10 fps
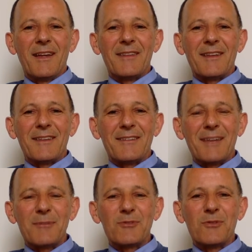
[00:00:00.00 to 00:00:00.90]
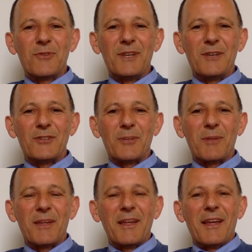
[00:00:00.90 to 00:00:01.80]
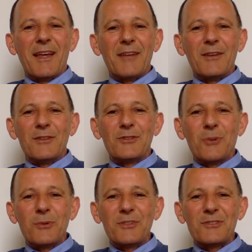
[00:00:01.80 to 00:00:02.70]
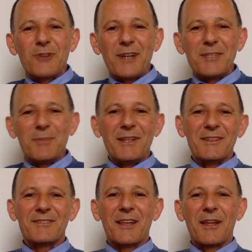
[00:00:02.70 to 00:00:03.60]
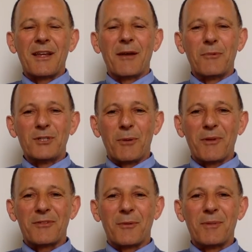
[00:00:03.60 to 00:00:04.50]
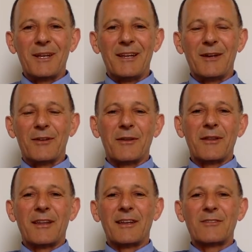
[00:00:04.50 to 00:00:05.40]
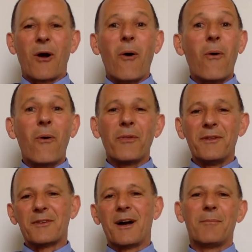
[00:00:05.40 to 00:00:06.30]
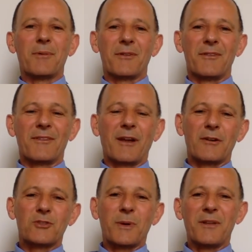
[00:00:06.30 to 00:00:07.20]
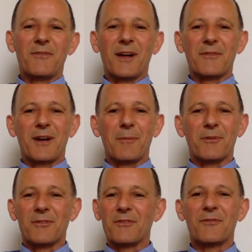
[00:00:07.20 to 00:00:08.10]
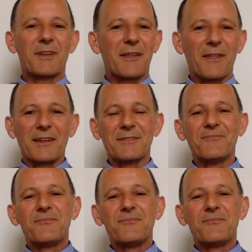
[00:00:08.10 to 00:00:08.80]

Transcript: That the same is true of leadership. Don't try to be this, we talk about this complete leader that has all these competencies, let's say our 25 competencies. Forget that.